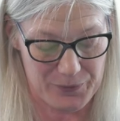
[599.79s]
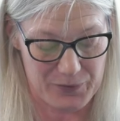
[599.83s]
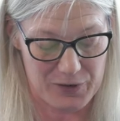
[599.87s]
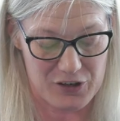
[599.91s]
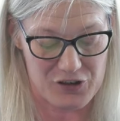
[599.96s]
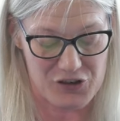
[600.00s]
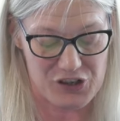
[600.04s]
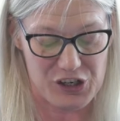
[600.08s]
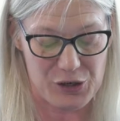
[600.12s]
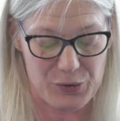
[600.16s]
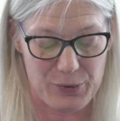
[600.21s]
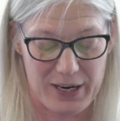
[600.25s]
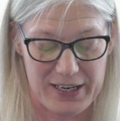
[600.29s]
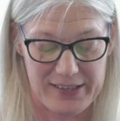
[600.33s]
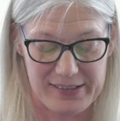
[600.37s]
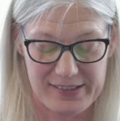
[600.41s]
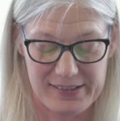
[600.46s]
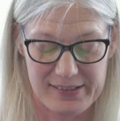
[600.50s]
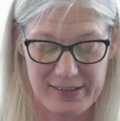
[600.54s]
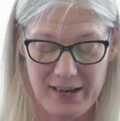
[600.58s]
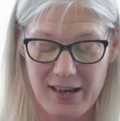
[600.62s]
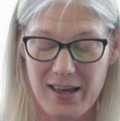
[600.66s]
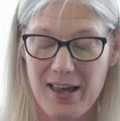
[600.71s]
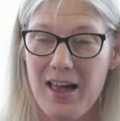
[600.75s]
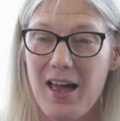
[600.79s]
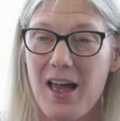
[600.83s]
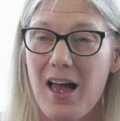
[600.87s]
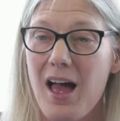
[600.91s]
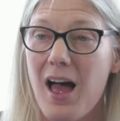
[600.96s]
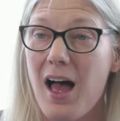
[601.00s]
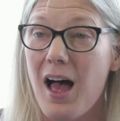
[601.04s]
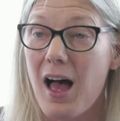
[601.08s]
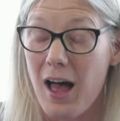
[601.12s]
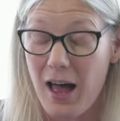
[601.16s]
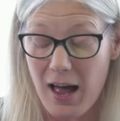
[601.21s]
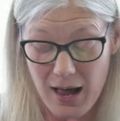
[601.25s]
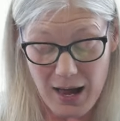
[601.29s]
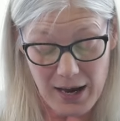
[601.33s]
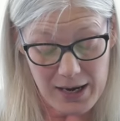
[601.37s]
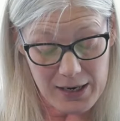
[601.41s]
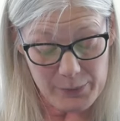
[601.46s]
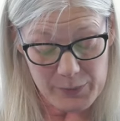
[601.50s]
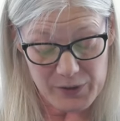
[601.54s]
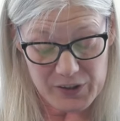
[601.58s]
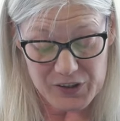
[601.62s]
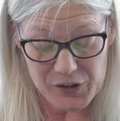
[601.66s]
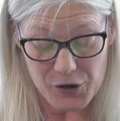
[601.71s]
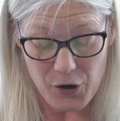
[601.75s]
And she writes, "I
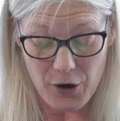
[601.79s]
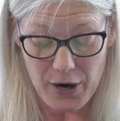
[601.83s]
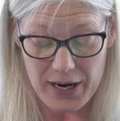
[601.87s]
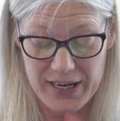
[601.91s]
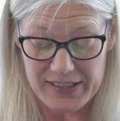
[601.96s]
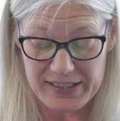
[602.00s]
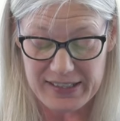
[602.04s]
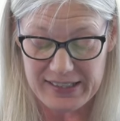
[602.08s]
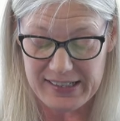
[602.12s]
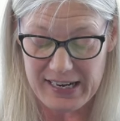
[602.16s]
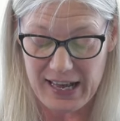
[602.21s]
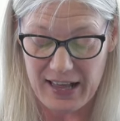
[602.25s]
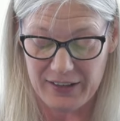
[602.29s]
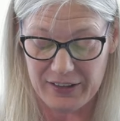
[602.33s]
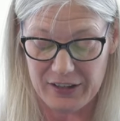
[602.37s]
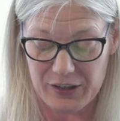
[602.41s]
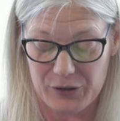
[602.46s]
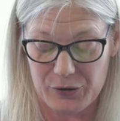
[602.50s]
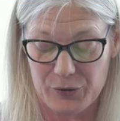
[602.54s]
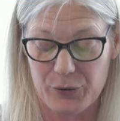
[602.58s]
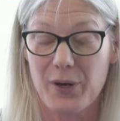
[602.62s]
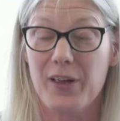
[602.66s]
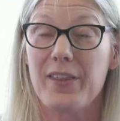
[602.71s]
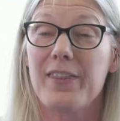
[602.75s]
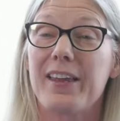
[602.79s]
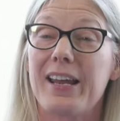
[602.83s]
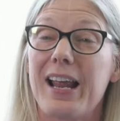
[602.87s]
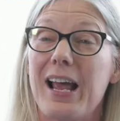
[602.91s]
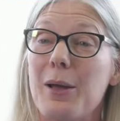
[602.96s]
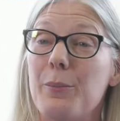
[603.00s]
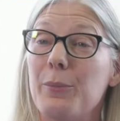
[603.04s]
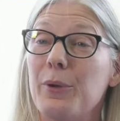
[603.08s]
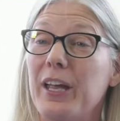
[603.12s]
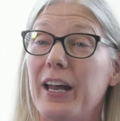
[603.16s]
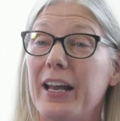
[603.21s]
am sorry to tell you that I am